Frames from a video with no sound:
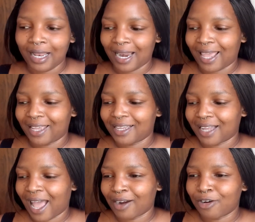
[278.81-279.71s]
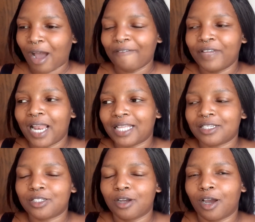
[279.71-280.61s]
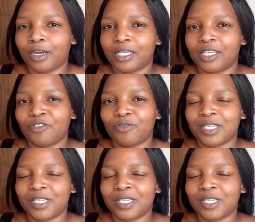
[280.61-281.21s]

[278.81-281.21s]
Like, I don't know, I feel like that's not gonna give,